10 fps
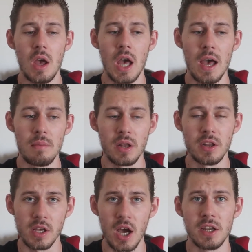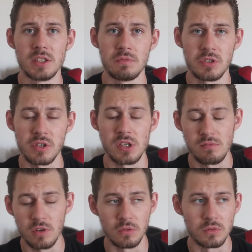under the guidance of restricted
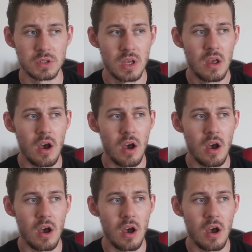rules.